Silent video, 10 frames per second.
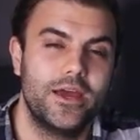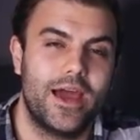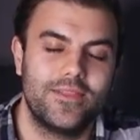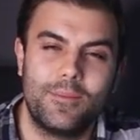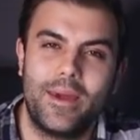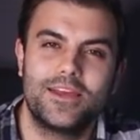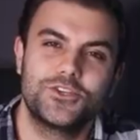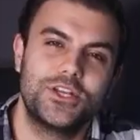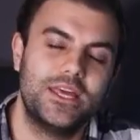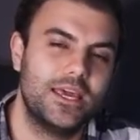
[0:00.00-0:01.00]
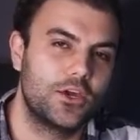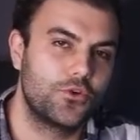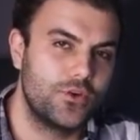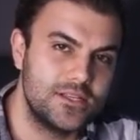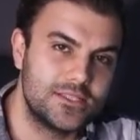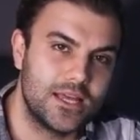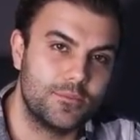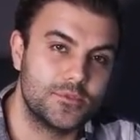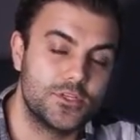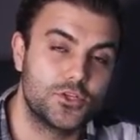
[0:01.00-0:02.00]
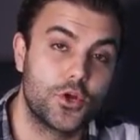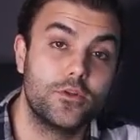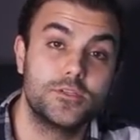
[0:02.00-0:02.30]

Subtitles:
and they may actually increase them to show